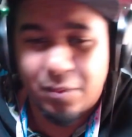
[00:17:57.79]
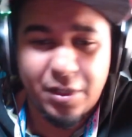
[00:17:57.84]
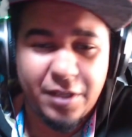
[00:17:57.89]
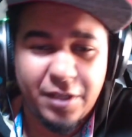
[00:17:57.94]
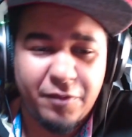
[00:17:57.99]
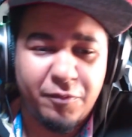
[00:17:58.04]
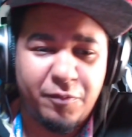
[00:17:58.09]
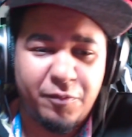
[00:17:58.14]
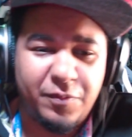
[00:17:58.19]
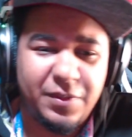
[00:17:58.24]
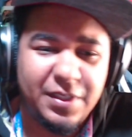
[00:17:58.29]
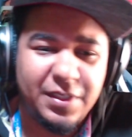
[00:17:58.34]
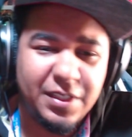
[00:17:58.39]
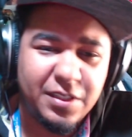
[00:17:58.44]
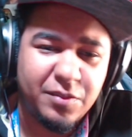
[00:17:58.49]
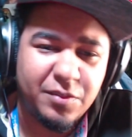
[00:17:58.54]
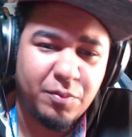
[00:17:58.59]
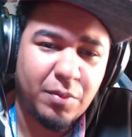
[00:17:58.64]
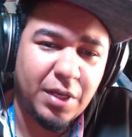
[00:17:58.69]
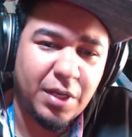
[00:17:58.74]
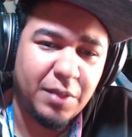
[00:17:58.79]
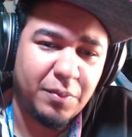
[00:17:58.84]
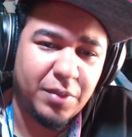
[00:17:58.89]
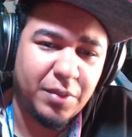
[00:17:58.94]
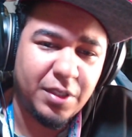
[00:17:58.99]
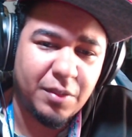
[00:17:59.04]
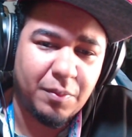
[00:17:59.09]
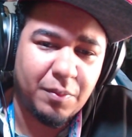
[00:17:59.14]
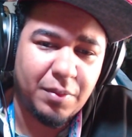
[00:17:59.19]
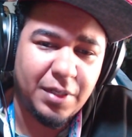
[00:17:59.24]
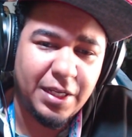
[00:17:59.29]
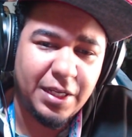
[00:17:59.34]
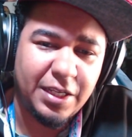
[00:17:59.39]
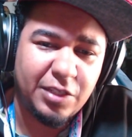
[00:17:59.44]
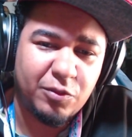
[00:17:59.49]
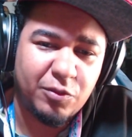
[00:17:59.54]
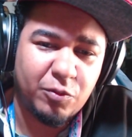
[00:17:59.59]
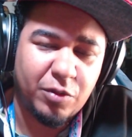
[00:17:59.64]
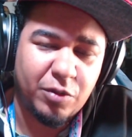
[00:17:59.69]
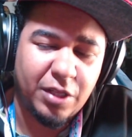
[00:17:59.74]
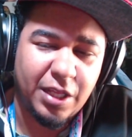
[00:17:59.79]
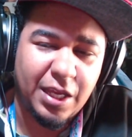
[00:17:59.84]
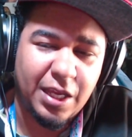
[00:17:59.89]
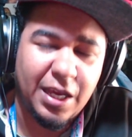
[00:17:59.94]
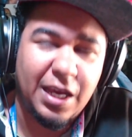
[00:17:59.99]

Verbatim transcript: believe this might be the place where they